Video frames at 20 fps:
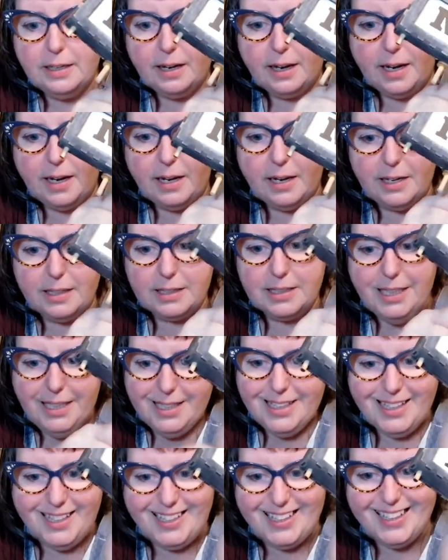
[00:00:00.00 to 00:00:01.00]
I
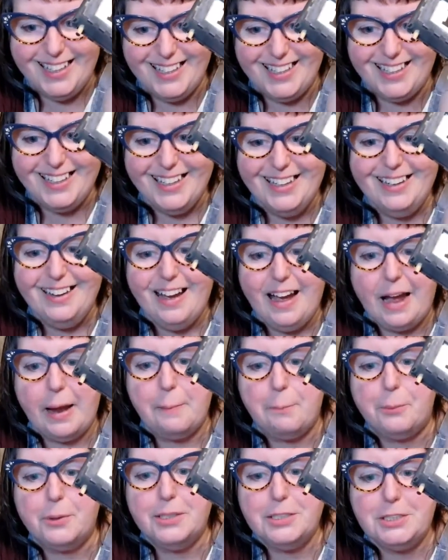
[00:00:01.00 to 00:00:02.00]

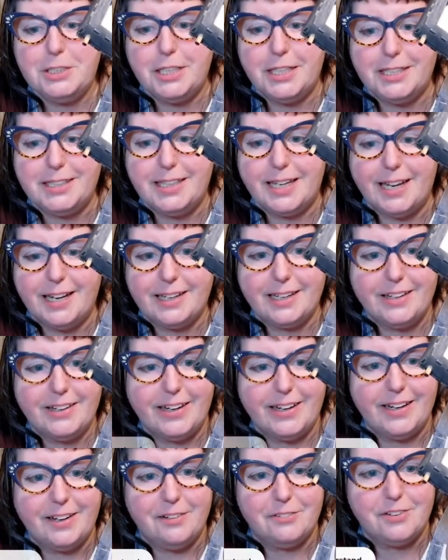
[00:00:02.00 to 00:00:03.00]
appreciate that
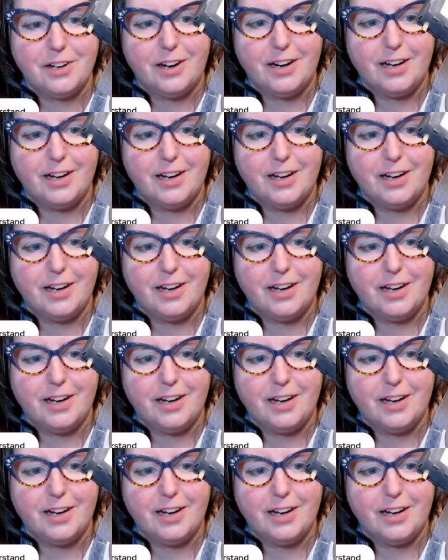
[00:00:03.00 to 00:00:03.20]
creative